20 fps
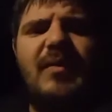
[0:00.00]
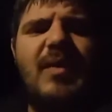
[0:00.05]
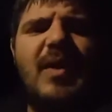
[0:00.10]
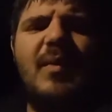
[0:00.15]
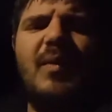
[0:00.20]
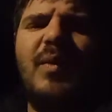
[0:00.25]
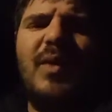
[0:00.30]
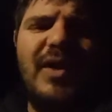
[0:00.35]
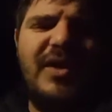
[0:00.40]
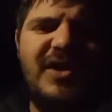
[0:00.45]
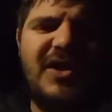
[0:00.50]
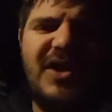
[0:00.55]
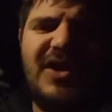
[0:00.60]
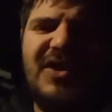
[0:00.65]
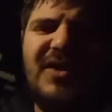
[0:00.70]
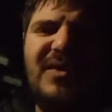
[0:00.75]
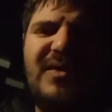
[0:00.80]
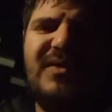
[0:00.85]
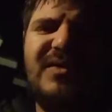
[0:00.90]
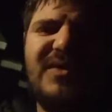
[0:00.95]
what wood to
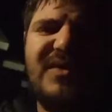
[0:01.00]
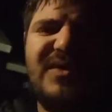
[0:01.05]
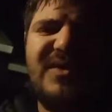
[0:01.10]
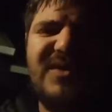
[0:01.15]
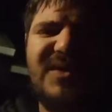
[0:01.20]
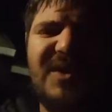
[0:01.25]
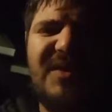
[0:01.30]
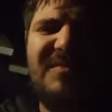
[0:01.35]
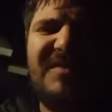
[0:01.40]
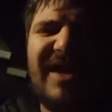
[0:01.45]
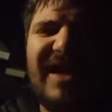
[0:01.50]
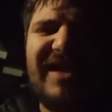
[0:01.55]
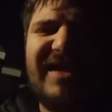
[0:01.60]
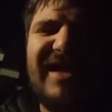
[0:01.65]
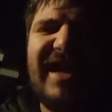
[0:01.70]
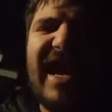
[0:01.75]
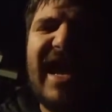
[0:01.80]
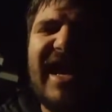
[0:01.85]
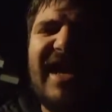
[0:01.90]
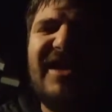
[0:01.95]
use or something like
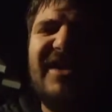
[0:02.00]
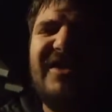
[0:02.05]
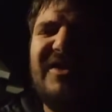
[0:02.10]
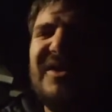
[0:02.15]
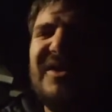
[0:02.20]
that,